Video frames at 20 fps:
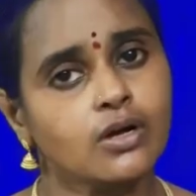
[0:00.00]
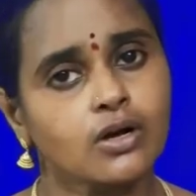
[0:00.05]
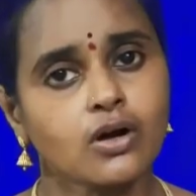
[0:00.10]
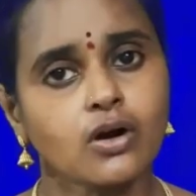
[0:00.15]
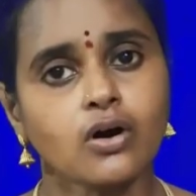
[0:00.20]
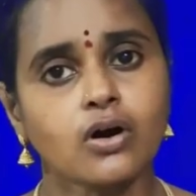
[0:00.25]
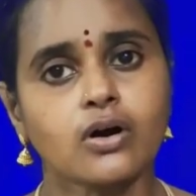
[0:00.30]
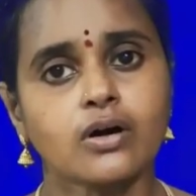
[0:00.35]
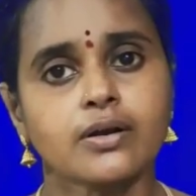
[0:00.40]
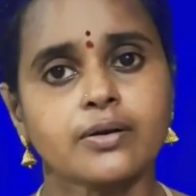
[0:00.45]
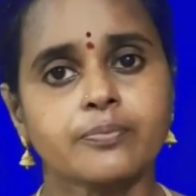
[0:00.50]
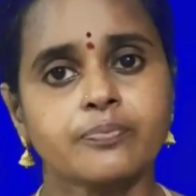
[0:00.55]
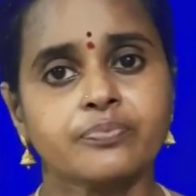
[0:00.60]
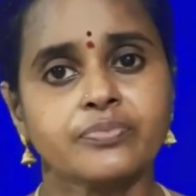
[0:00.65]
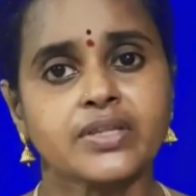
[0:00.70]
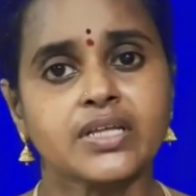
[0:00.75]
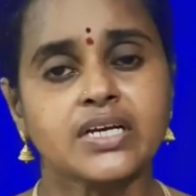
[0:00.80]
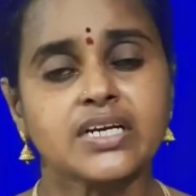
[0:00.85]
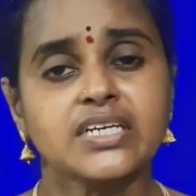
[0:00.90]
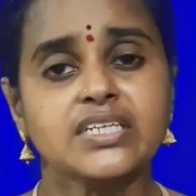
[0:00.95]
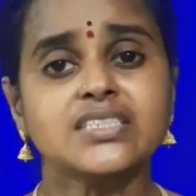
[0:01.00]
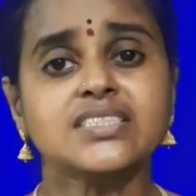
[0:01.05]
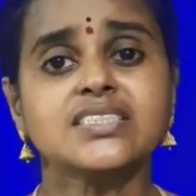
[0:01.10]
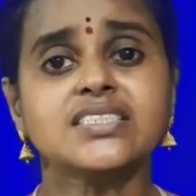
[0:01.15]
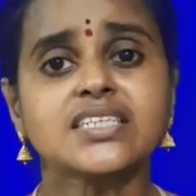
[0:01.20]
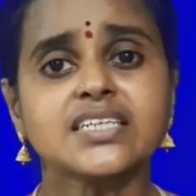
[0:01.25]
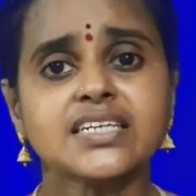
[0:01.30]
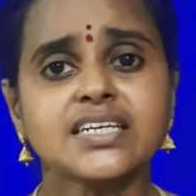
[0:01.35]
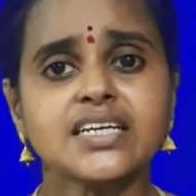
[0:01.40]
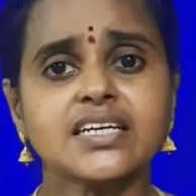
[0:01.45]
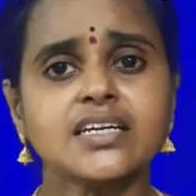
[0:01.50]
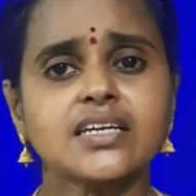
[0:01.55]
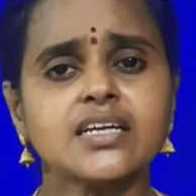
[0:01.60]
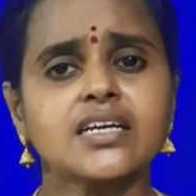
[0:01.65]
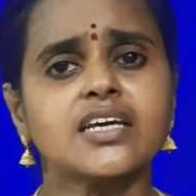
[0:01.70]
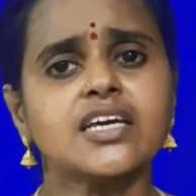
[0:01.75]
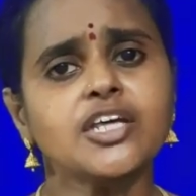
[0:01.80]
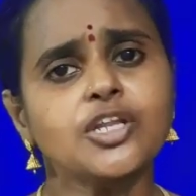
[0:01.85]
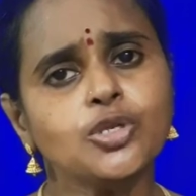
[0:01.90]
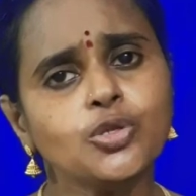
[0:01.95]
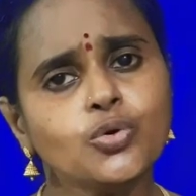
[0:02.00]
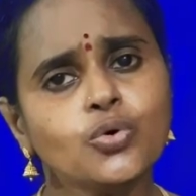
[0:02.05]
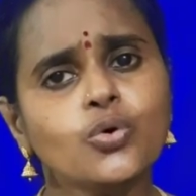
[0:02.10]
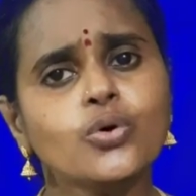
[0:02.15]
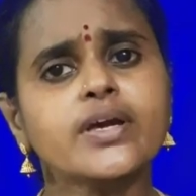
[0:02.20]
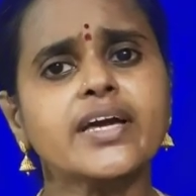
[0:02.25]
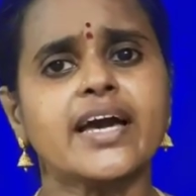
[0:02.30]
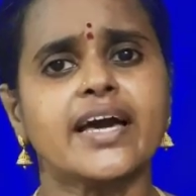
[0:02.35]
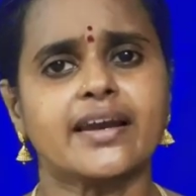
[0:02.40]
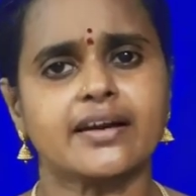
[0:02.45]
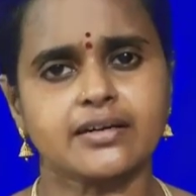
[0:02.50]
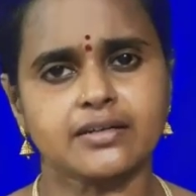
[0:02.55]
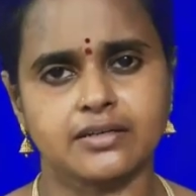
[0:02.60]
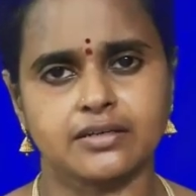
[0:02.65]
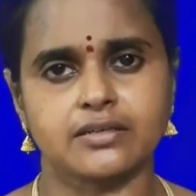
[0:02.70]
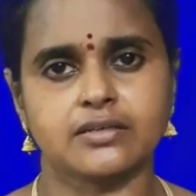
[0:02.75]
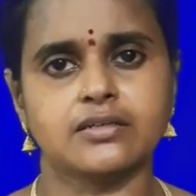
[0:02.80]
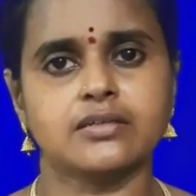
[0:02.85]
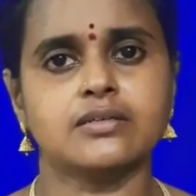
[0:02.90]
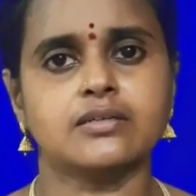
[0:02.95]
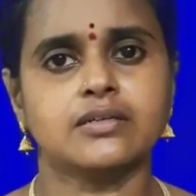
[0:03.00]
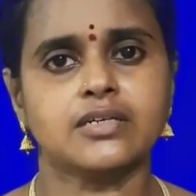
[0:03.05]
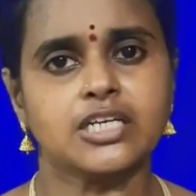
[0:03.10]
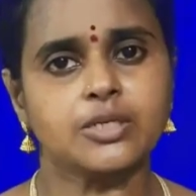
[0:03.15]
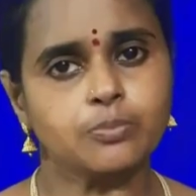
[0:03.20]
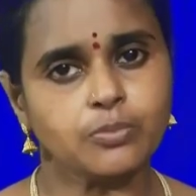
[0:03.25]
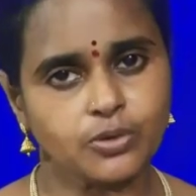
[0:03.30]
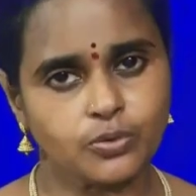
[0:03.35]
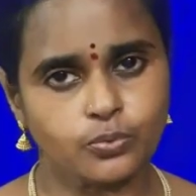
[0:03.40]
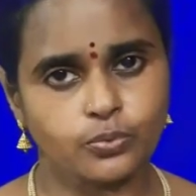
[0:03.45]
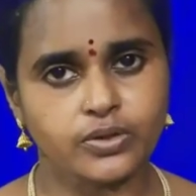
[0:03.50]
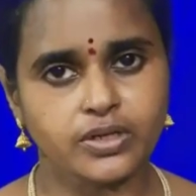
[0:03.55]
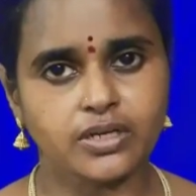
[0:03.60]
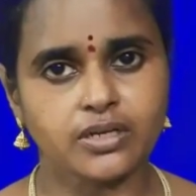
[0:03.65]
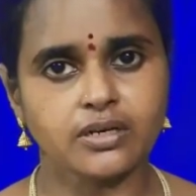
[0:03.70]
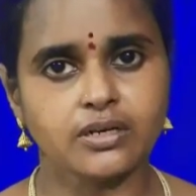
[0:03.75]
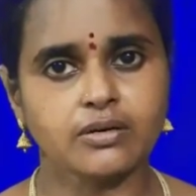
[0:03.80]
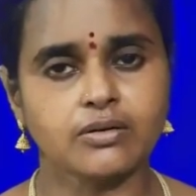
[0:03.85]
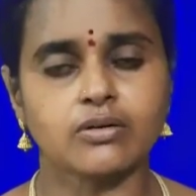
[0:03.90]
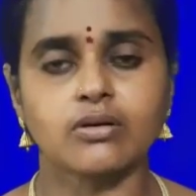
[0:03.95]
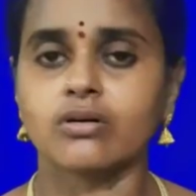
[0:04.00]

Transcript: or inserting a new character in between,